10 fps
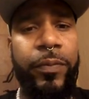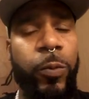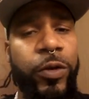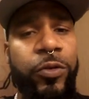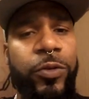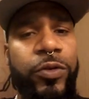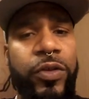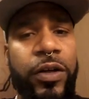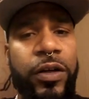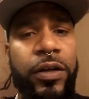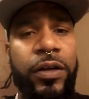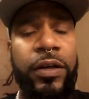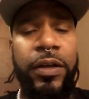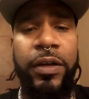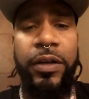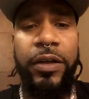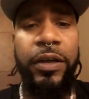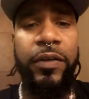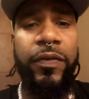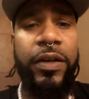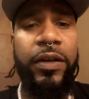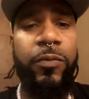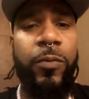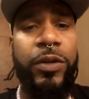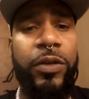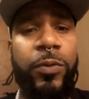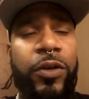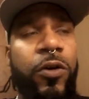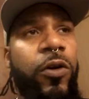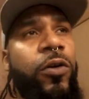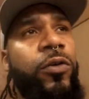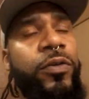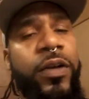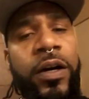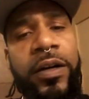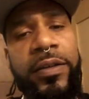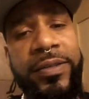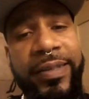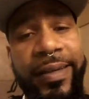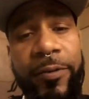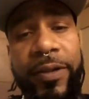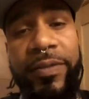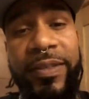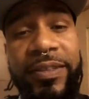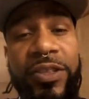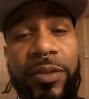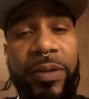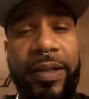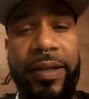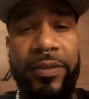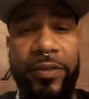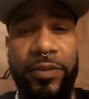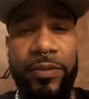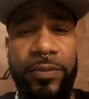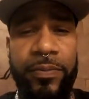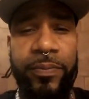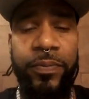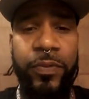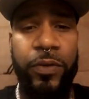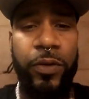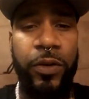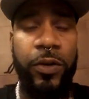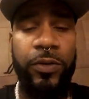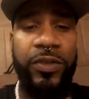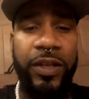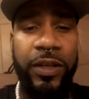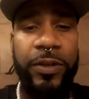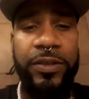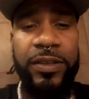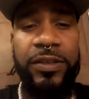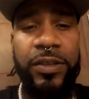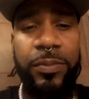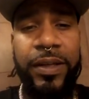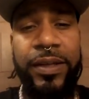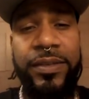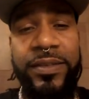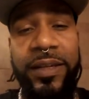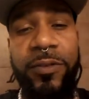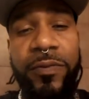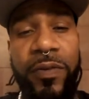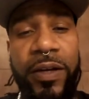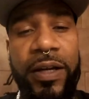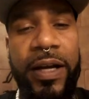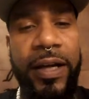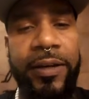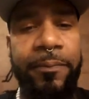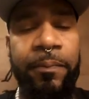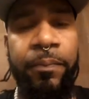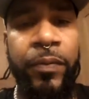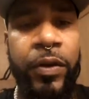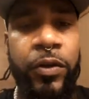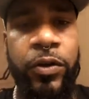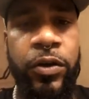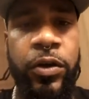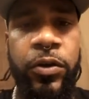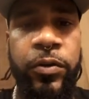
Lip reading: would use even what they would call sacred teaching plants, sacred teaching plants, sacred fungi, and